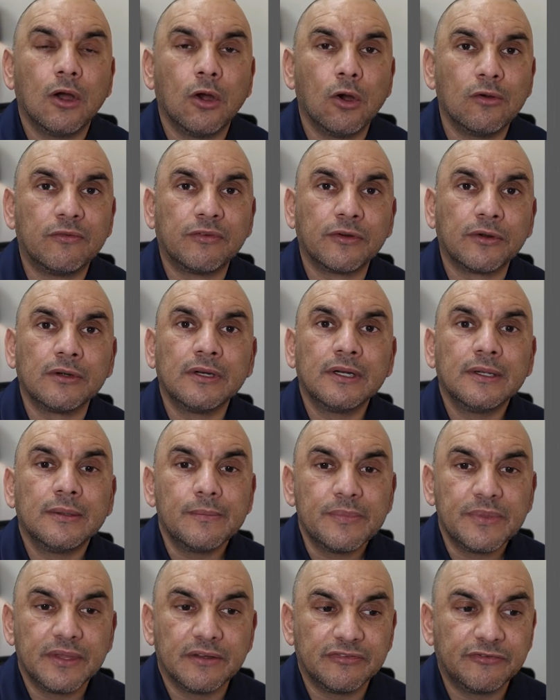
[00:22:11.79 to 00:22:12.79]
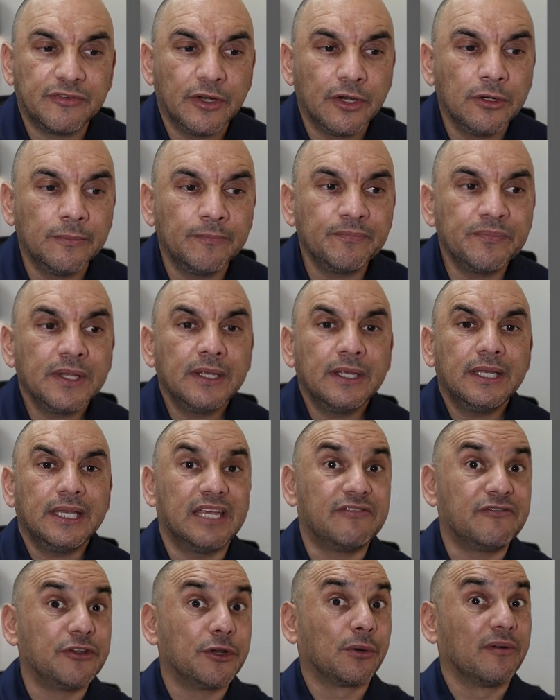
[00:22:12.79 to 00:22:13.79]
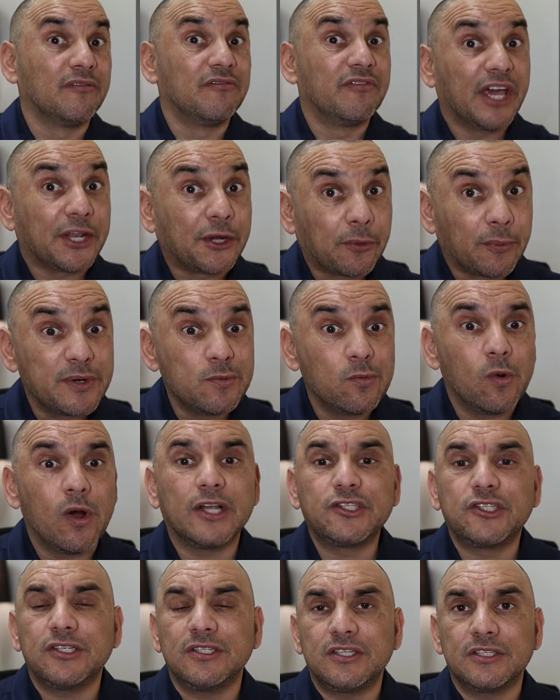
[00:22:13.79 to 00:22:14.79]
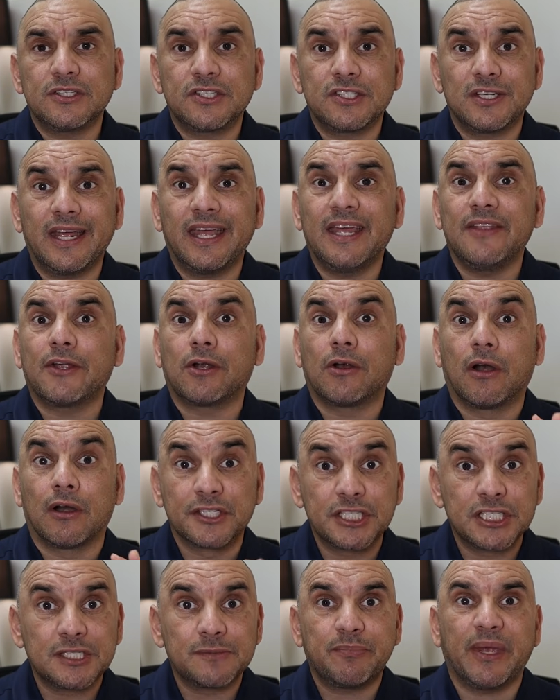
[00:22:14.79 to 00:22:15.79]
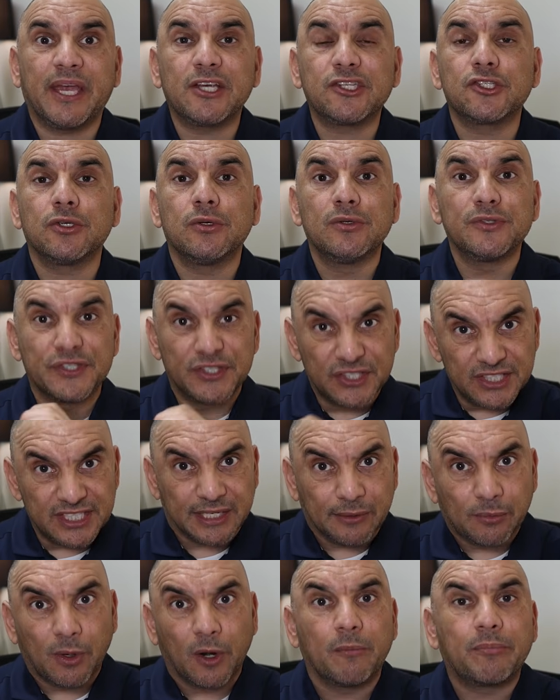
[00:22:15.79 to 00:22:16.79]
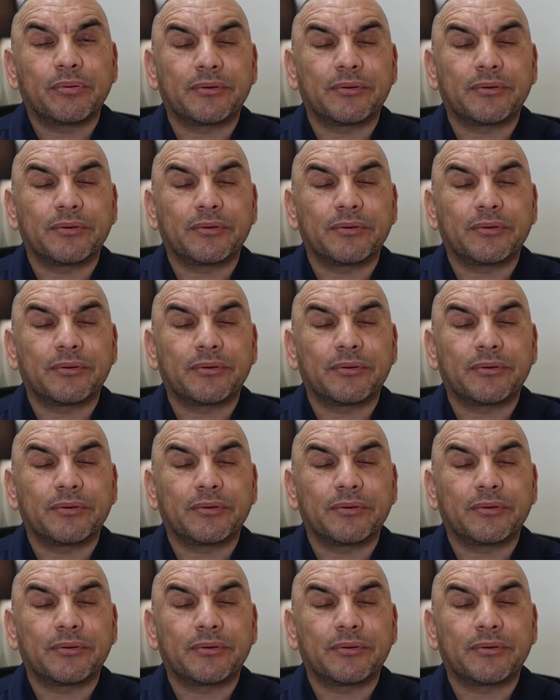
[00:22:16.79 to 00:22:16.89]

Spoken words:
over the phone. If you're a veteran watching this today, there are special zero